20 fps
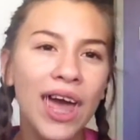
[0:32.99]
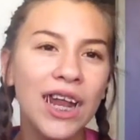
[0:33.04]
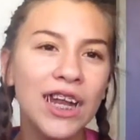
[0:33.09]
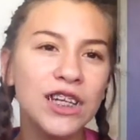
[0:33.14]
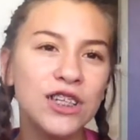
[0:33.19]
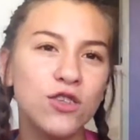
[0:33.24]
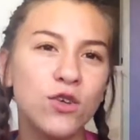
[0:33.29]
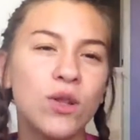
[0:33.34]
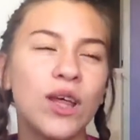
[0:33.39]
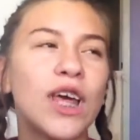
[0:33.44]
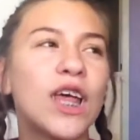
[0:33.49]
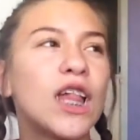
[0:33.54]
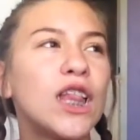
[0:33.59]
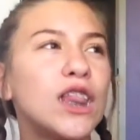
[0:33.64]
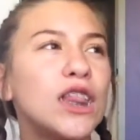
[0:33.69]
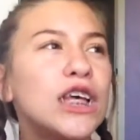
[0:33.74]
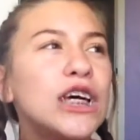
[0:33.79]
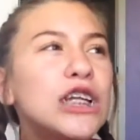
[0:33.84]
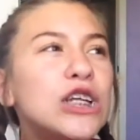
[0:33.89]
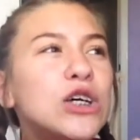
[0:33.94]
going to do like a
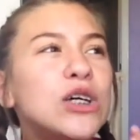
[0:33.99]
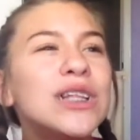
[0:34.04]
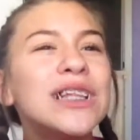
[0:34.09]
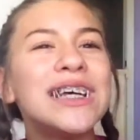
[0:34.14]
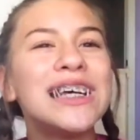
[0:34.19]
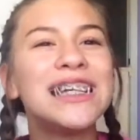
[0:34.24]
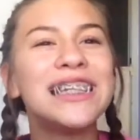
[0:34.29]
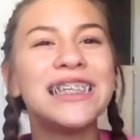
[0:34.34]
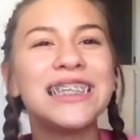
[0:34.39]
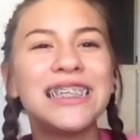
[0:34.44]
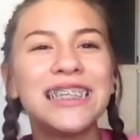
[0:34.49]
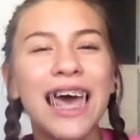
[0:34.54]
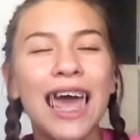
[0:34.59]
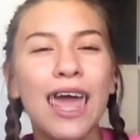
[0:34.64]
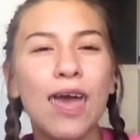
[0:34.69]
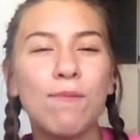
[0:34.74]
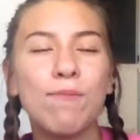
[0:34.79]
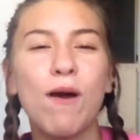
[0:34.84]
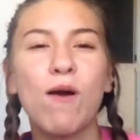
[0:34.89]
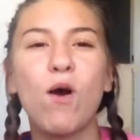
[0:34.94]
little
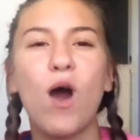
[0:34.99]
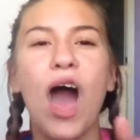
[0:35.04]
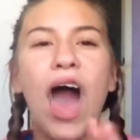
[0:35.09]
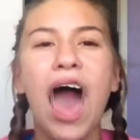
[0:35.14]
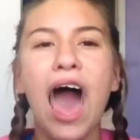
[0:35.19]
insight about